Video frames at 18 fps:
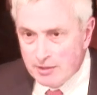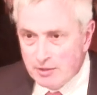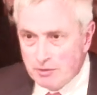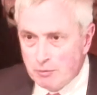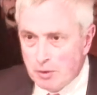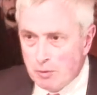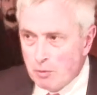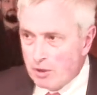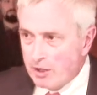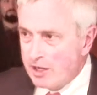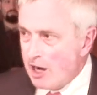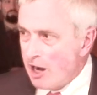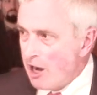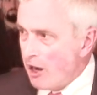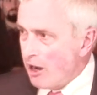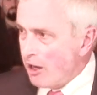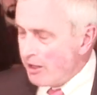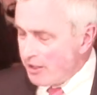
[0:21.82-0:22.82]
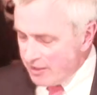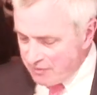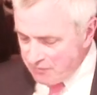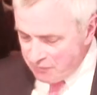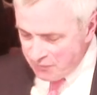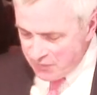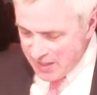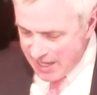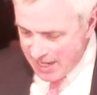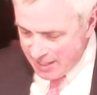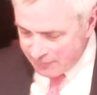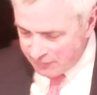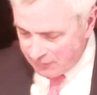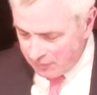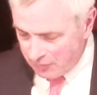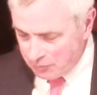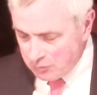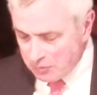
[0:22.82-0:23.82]
We work hard and fast
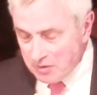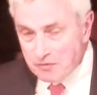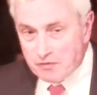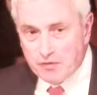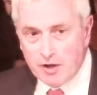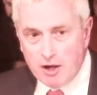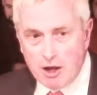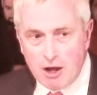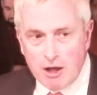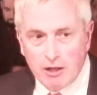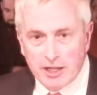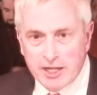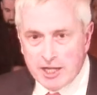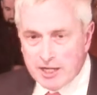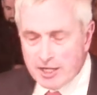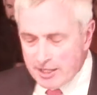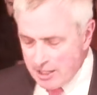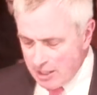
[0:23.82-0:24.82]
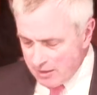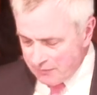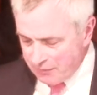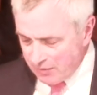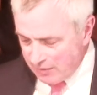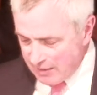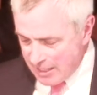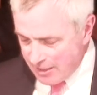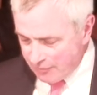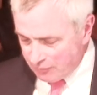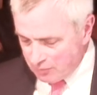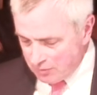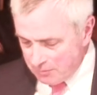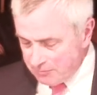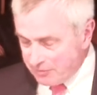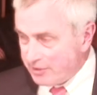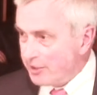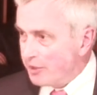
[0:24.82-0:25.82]
through the fall, in and out of
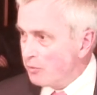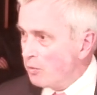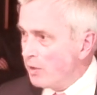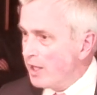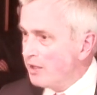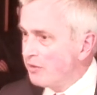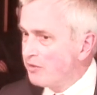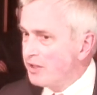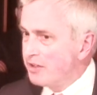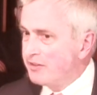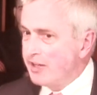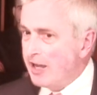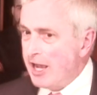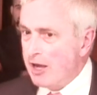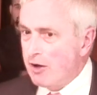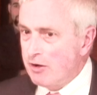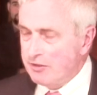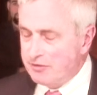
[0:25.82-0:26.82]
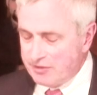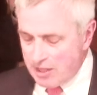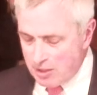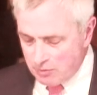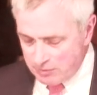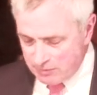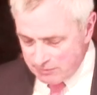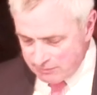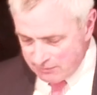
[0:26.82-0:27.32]
classrooms, and in ways that tire us out.